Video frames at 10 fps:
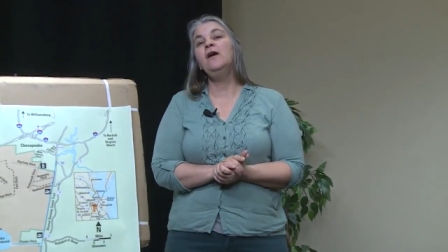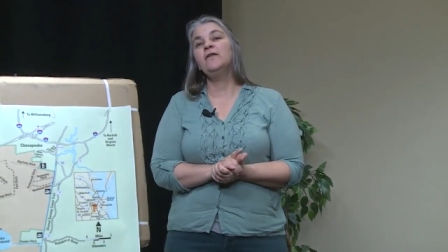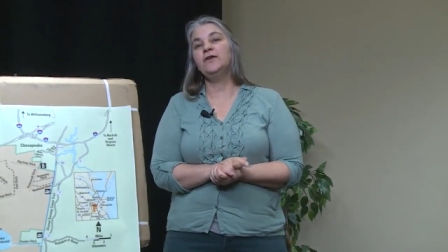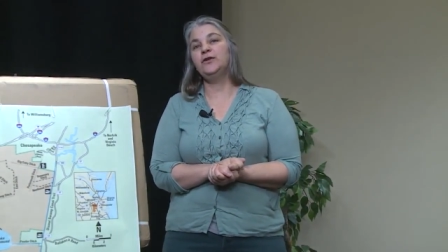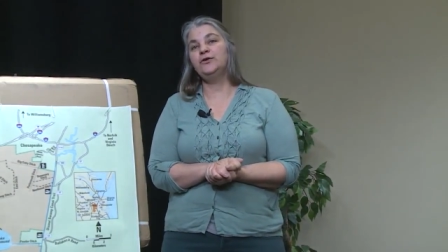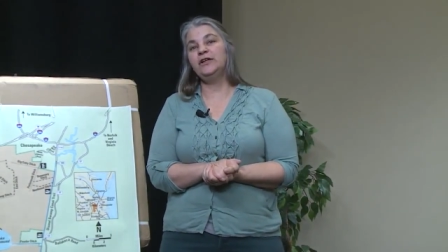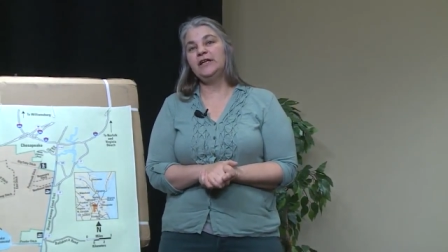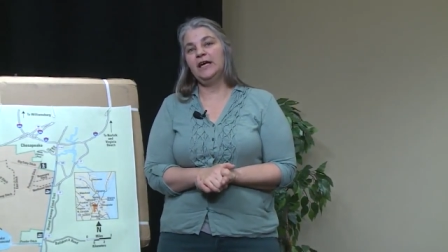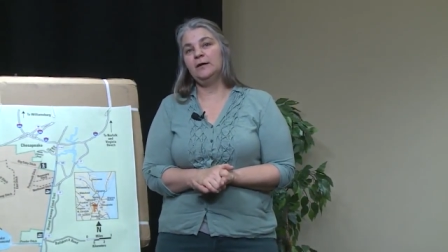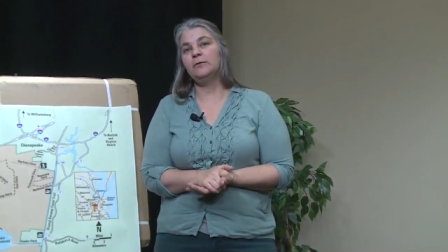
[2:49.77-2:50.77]
The Union
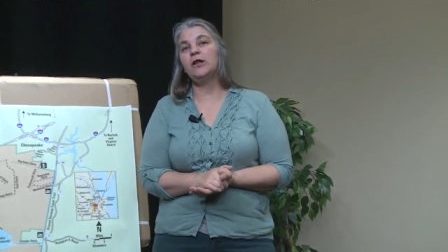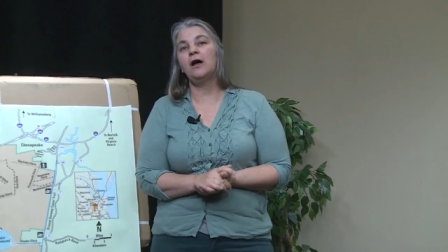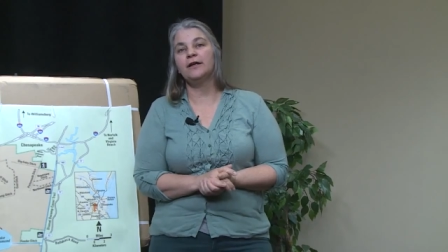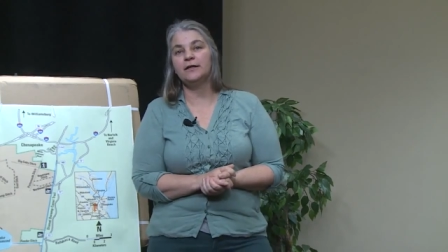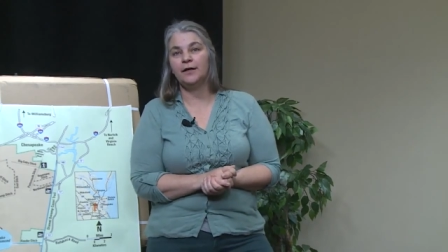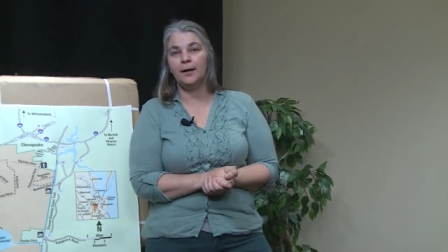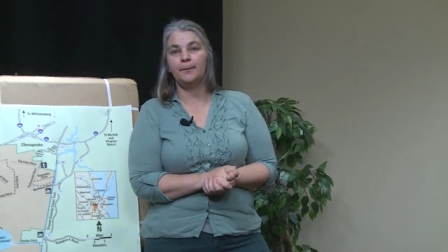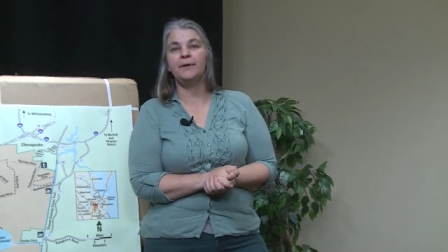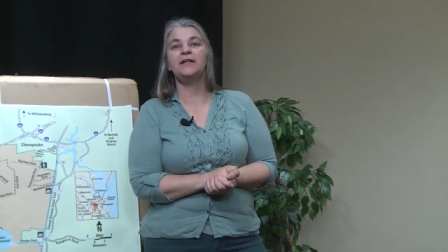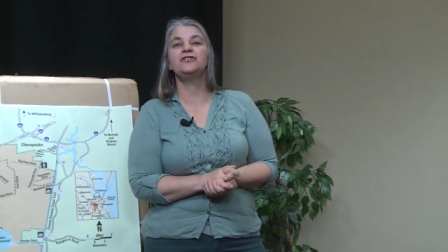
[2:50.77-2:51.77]
Camp Logging
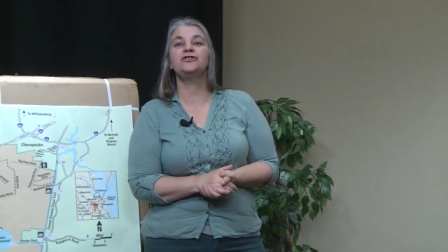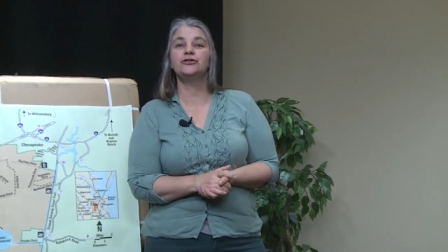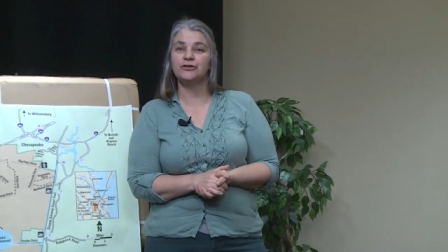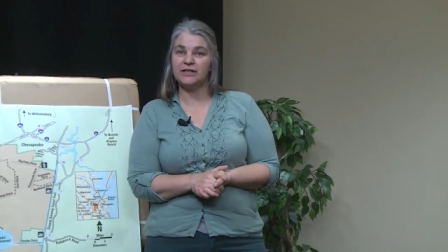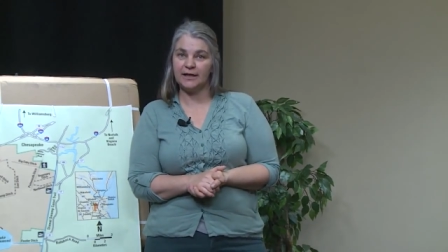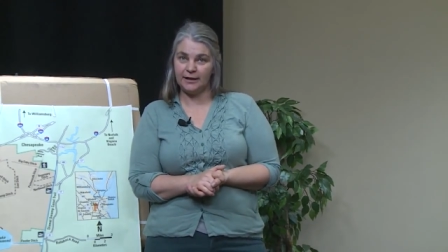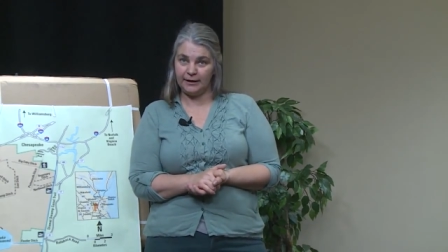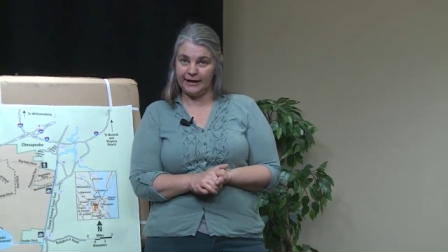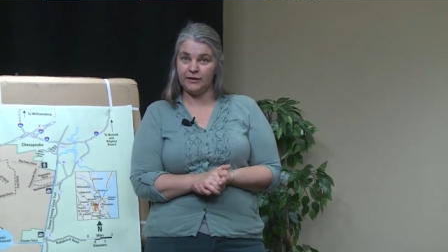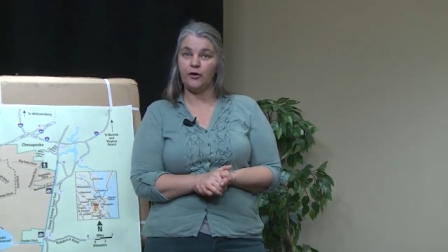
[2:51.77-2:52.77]
Company turned that
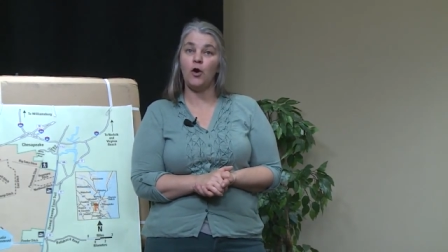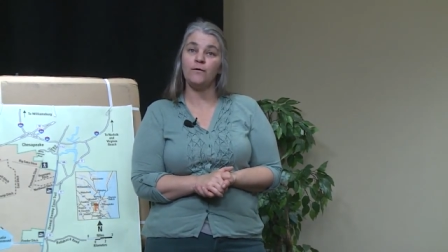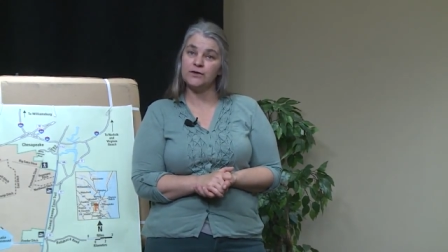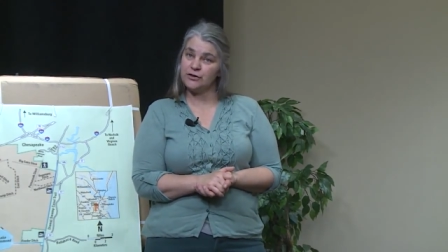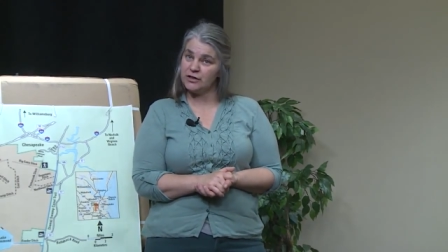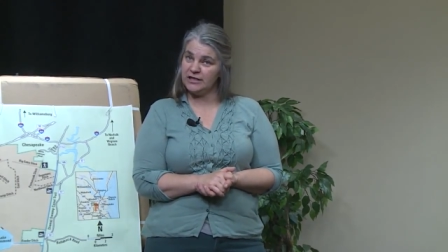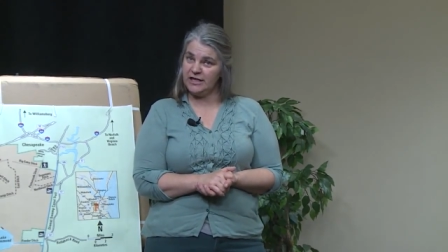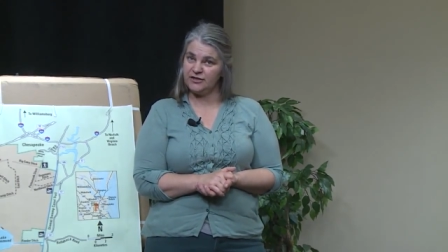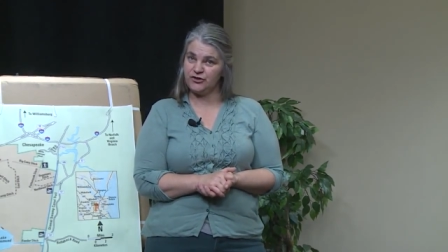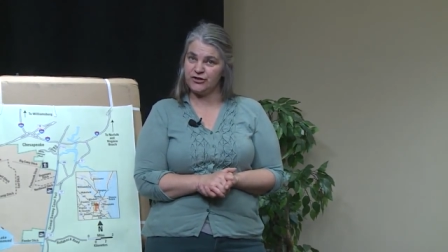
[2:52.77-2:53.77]
land over to the
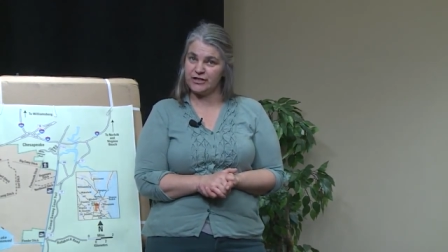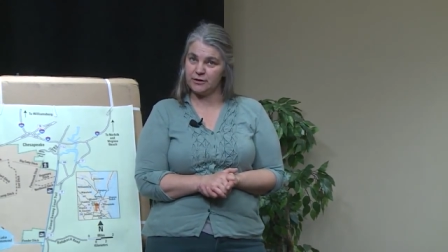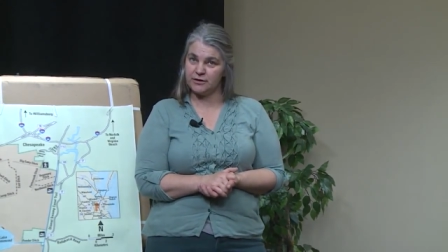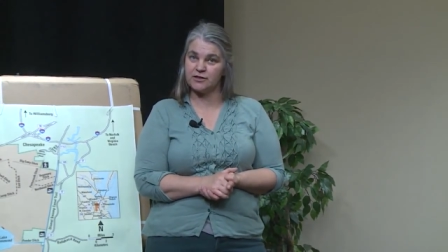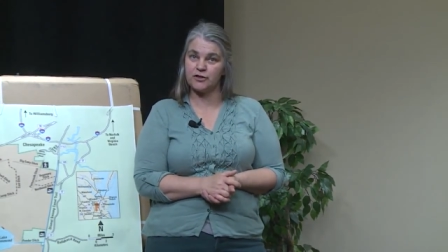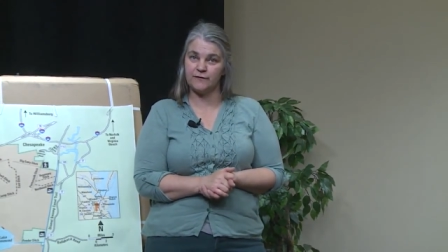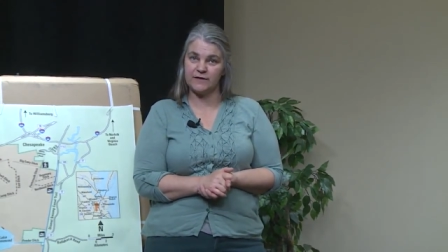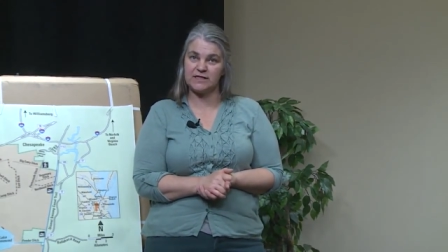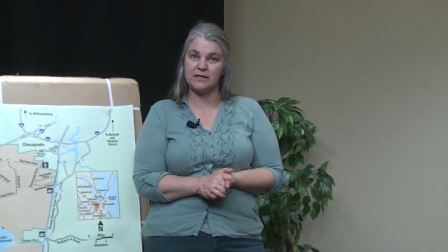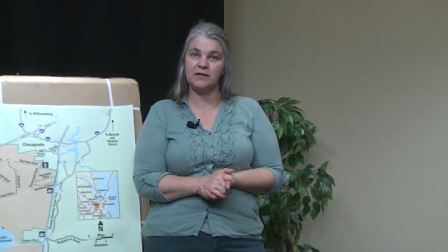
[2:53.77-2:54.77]
Nature
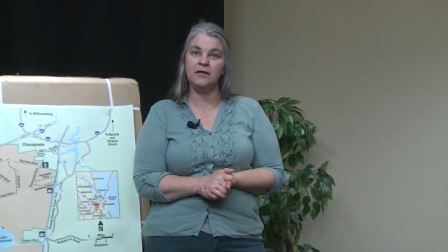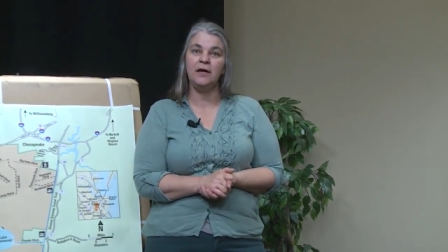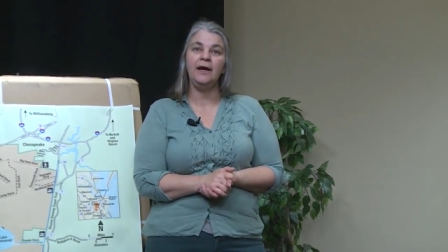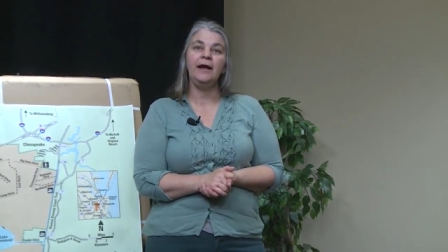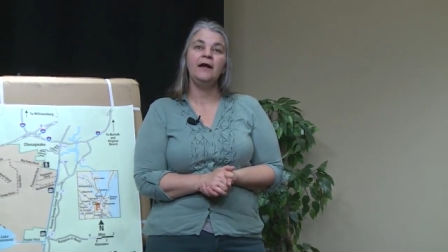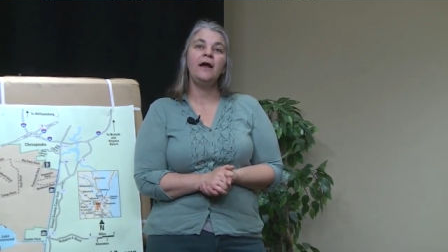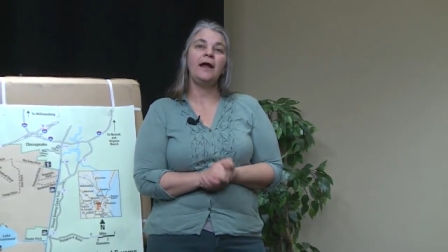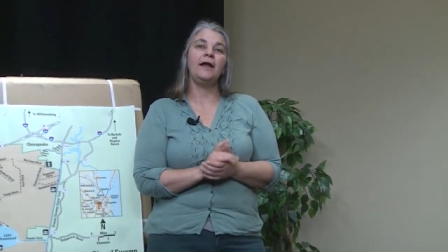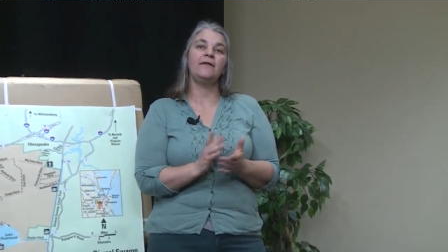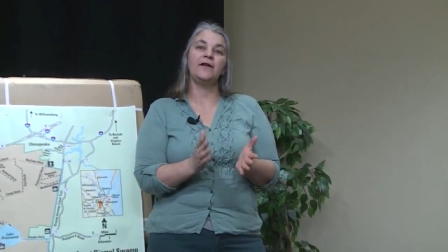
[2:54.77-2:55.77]
Conservancy
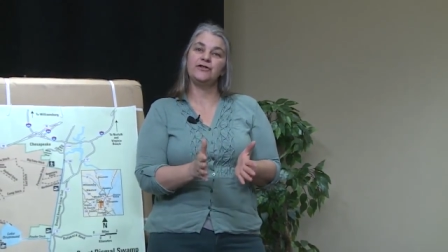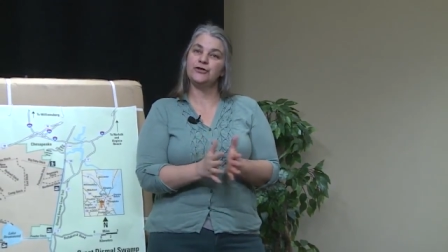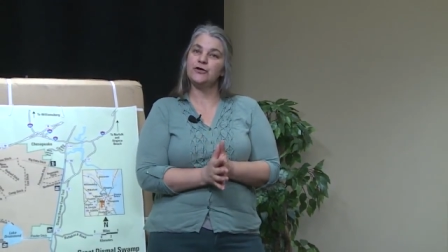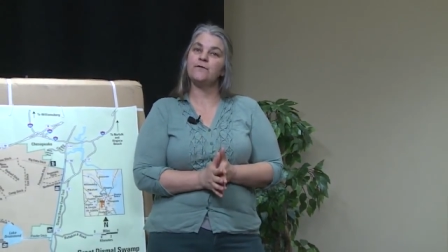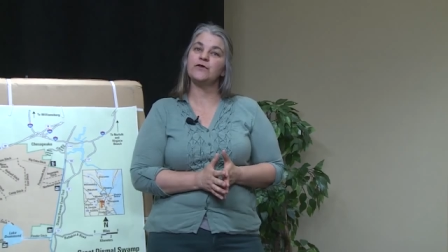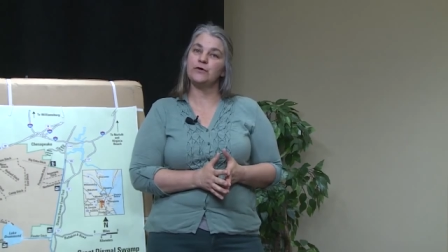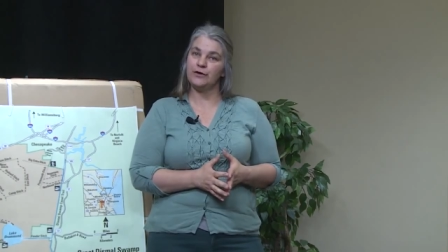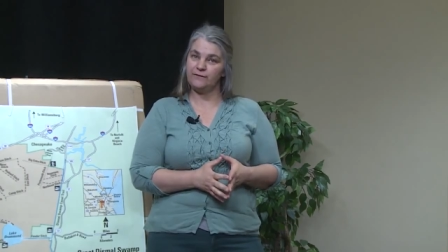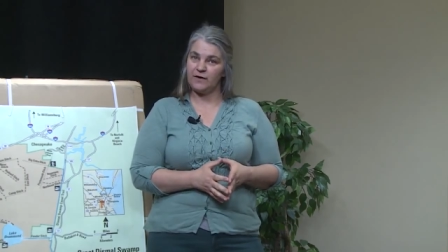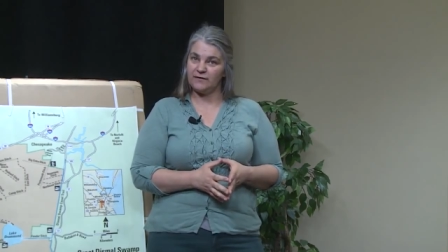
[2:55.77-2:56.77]
and they turned over
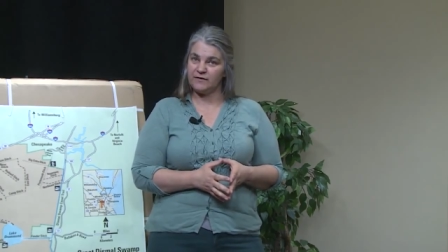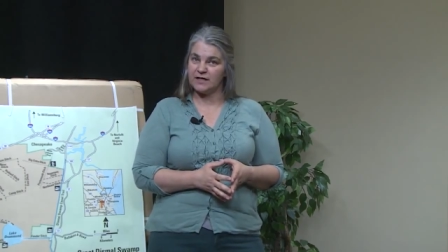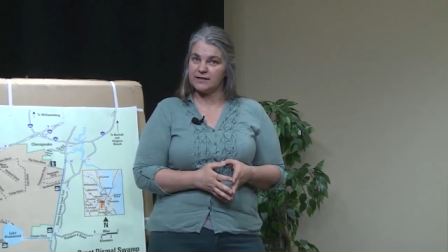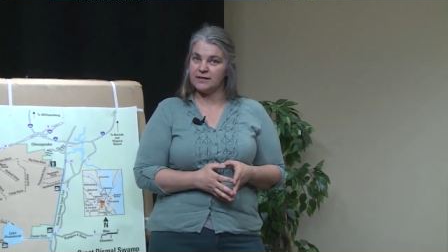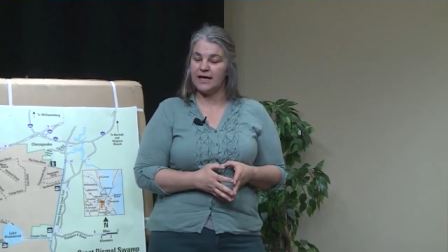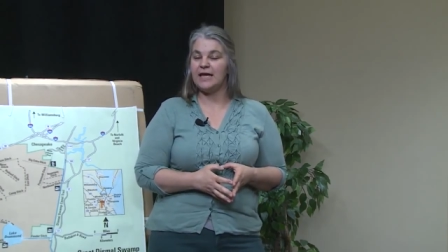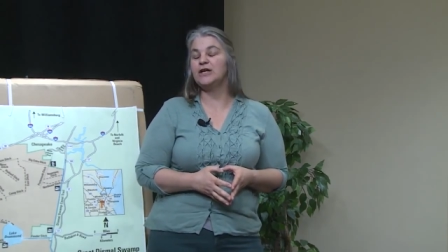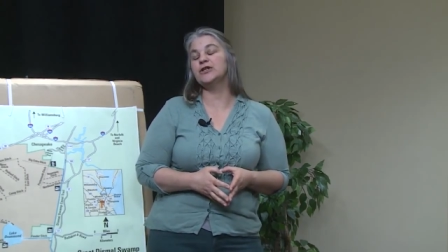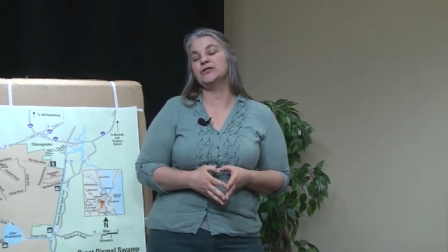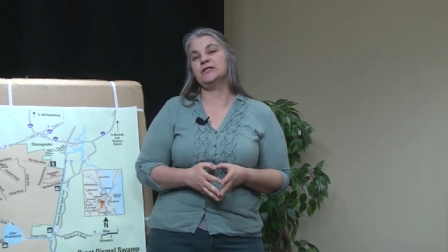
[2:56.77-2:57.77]
35,000
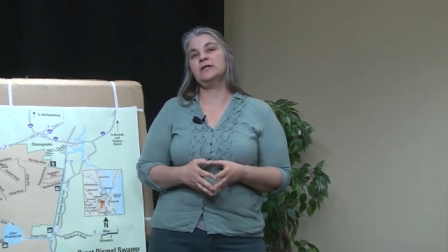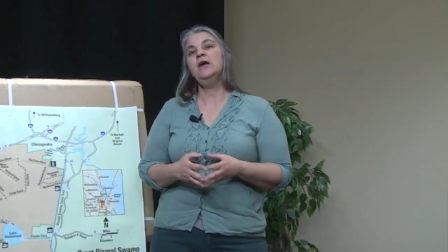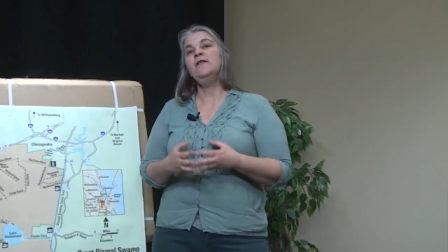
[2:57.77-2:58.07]
acres.